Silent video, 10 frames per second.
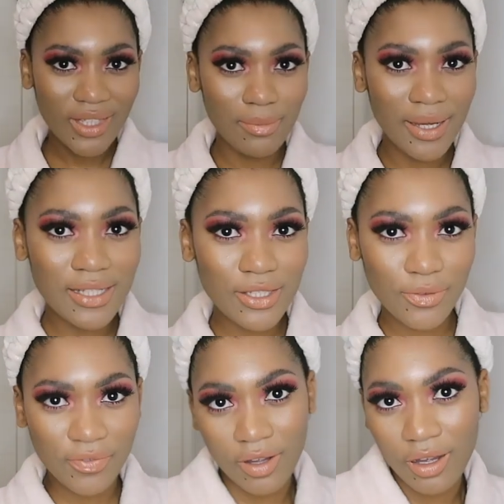Not
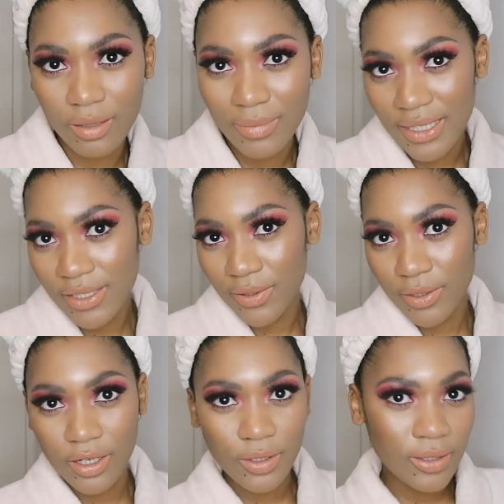too far, not too
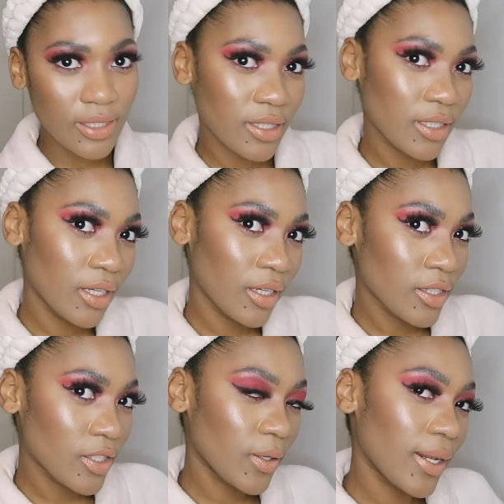close.
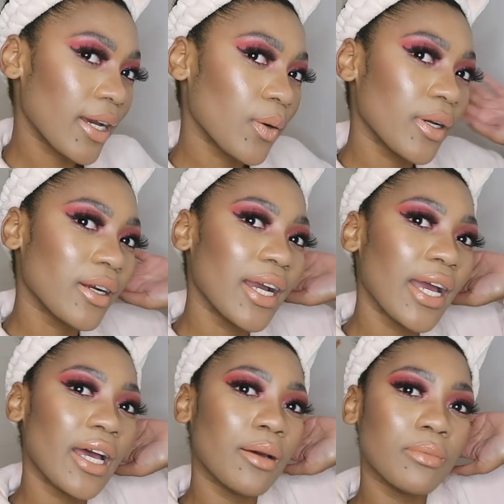Do you like where I
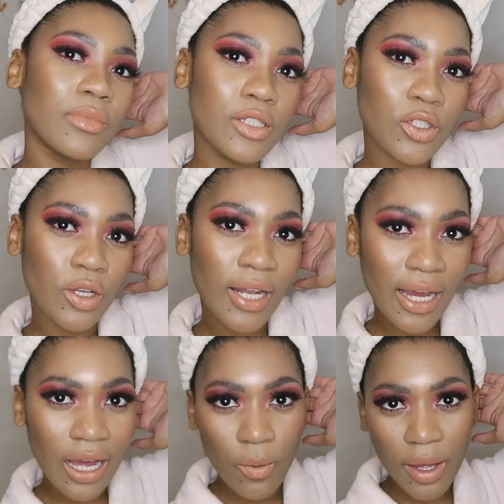am? Do you
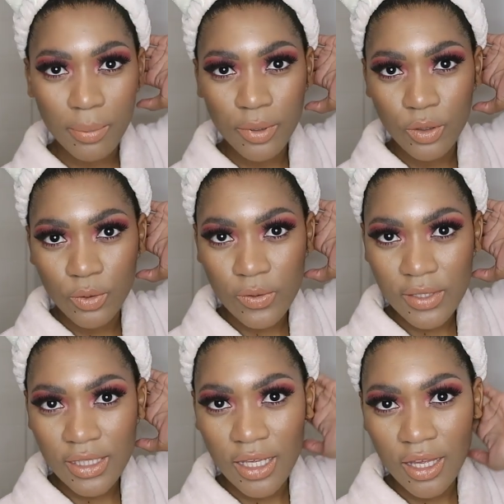like how I pose?